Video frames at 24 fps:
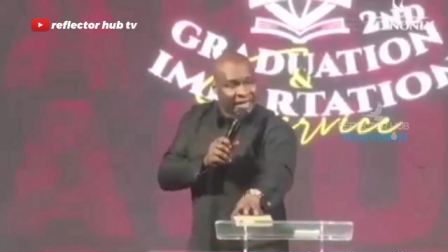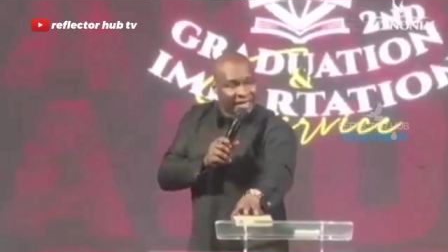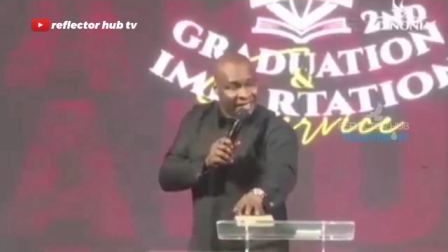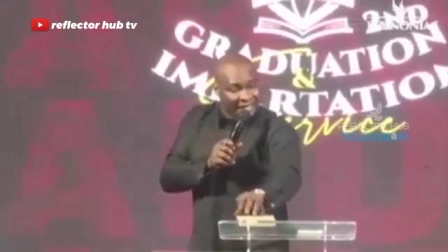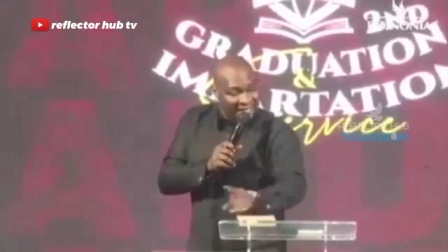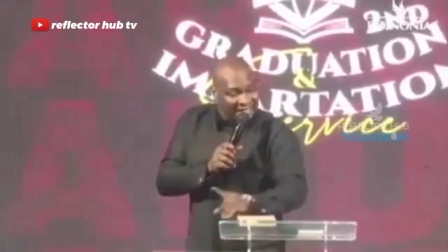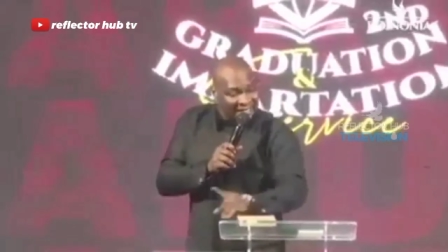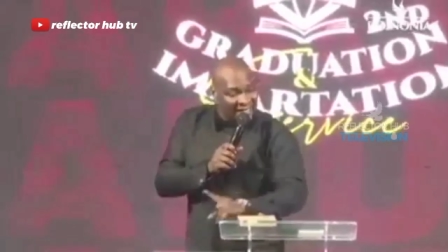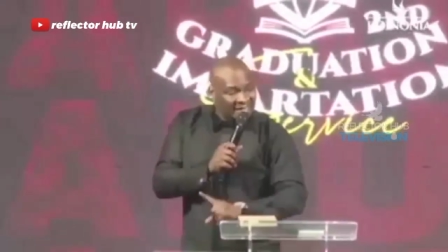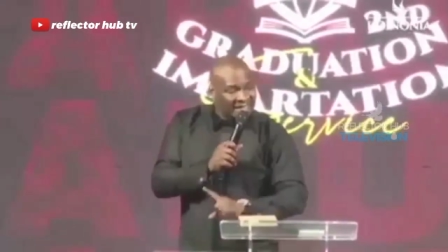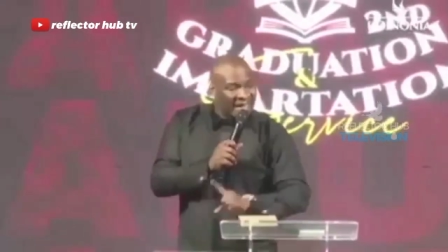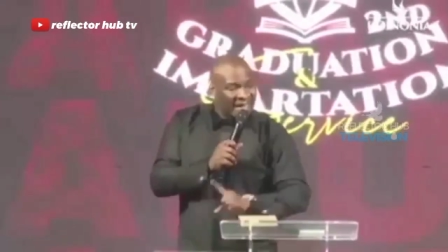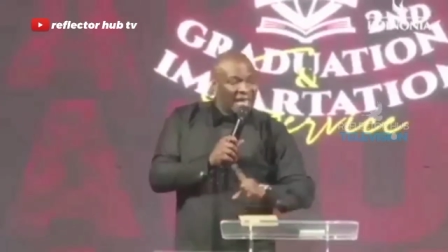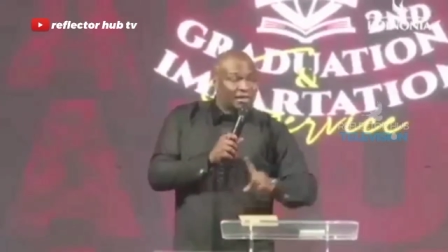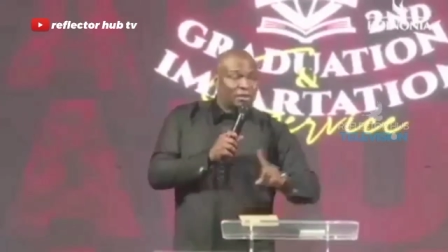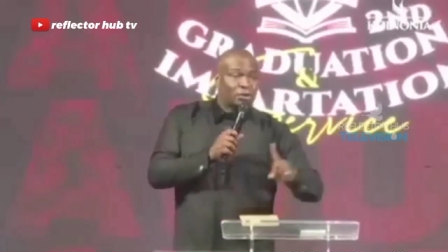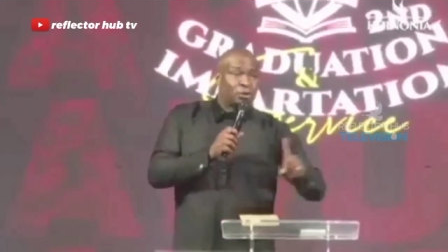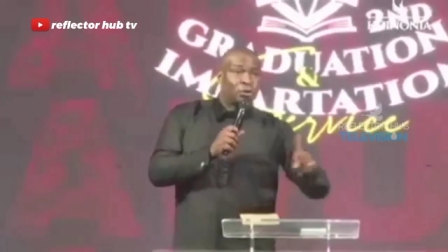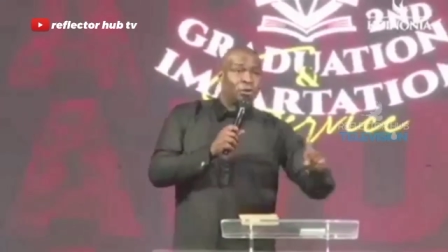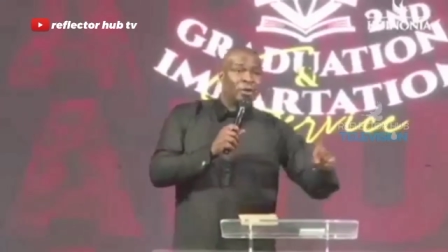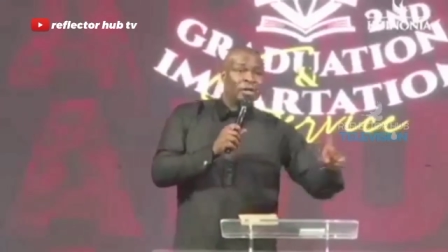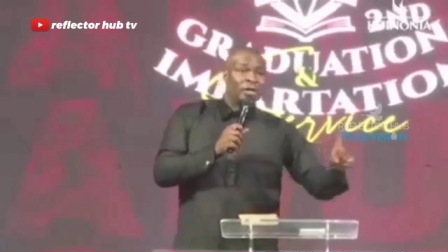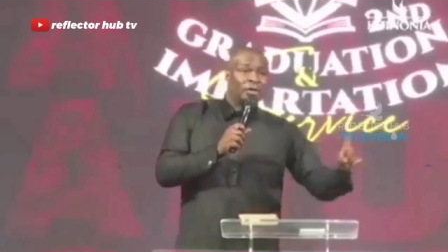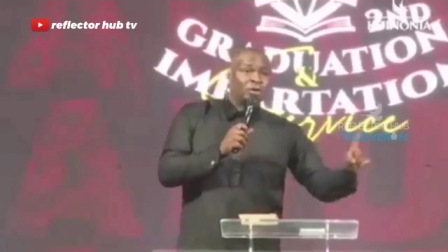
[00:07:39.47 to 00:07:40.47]
He said,
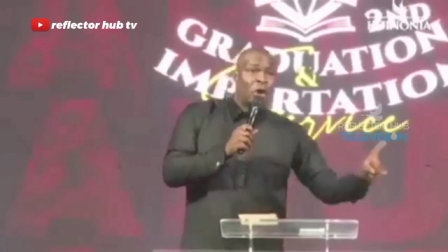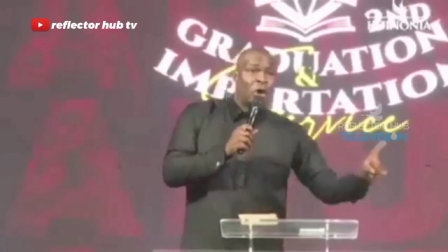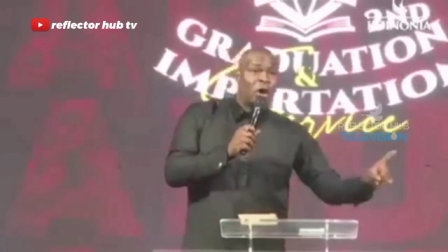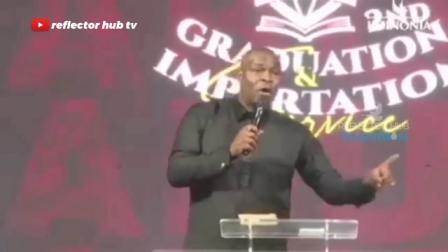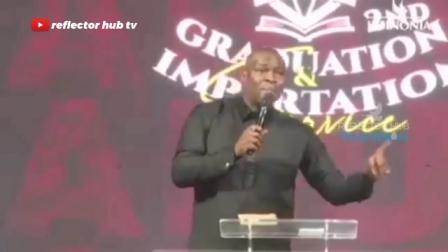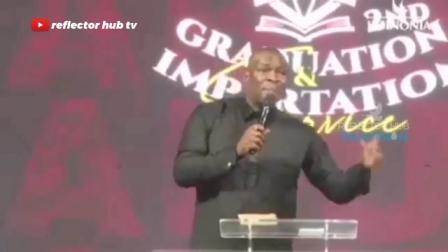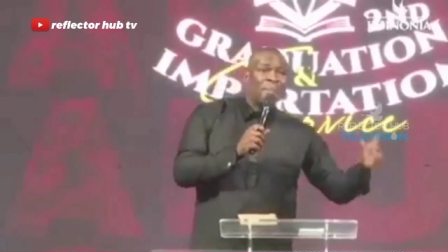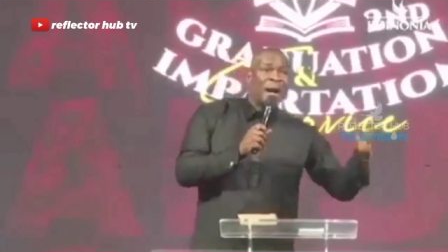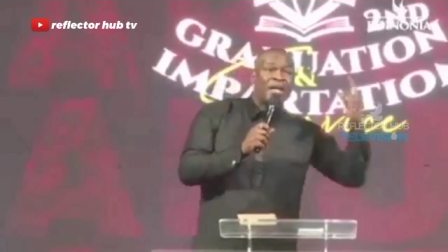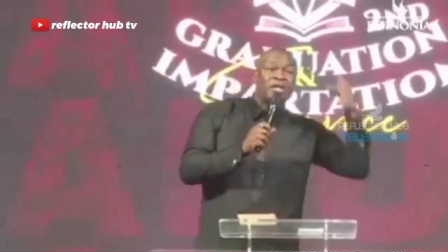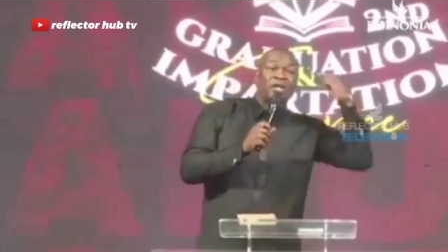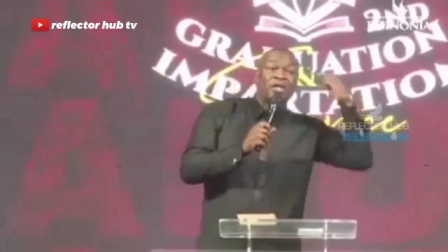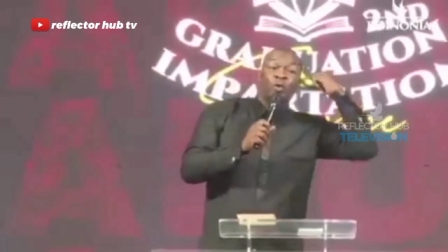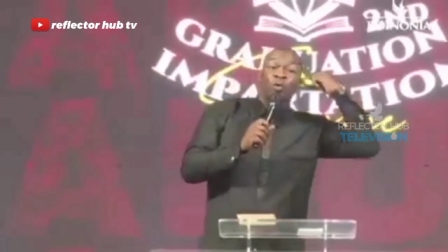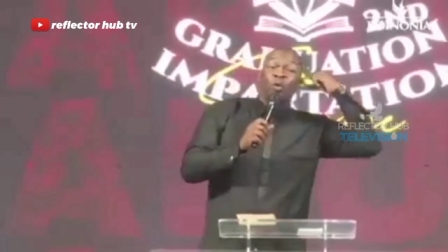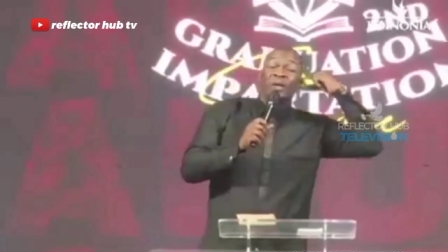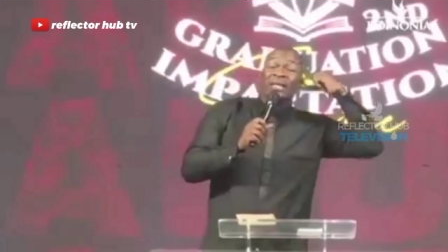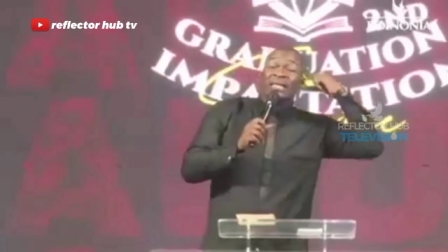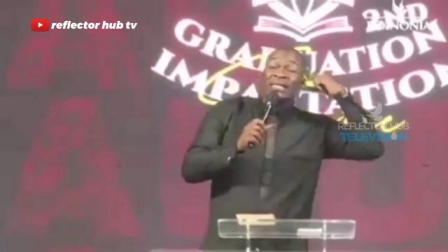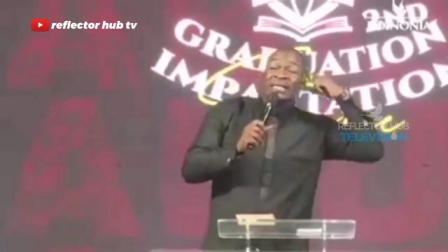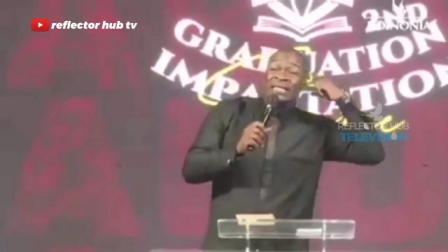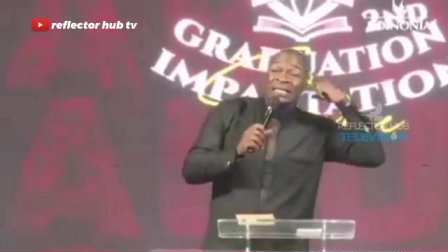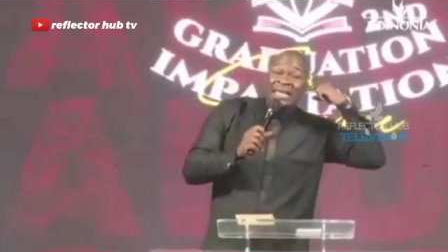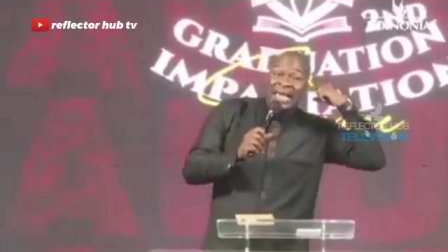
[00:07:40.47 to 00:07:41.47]
as you return back, you
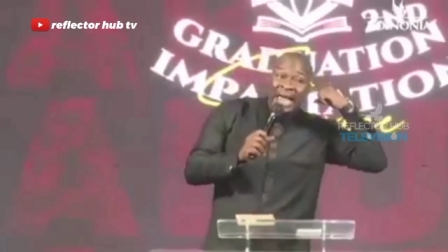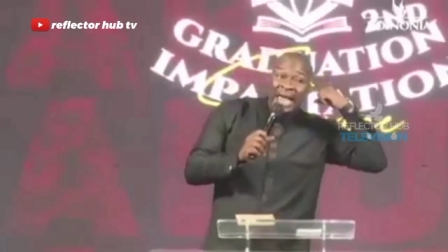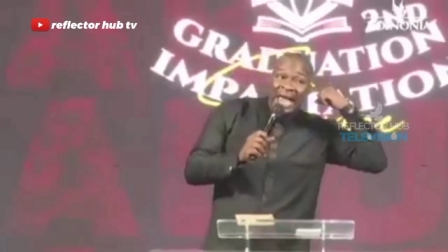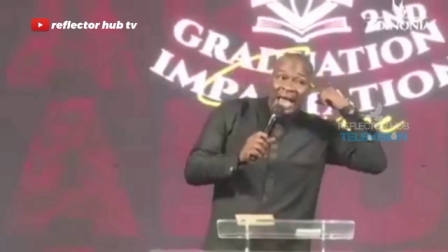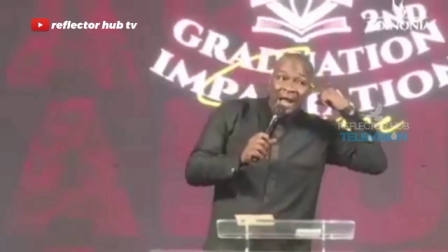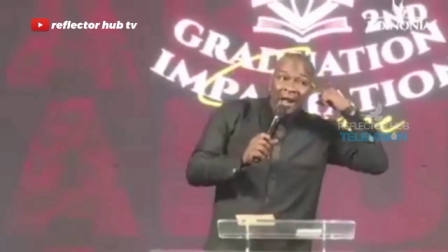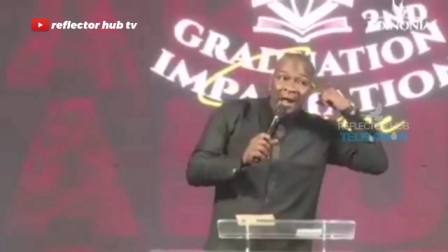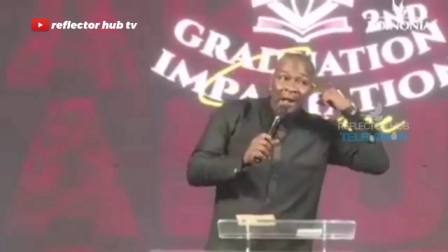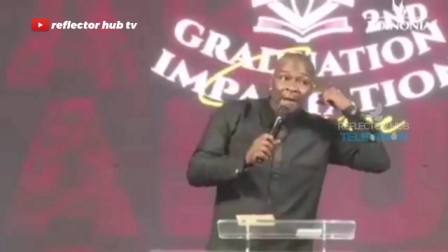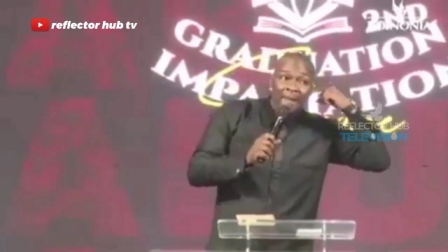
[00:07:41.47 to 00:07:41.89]
will hear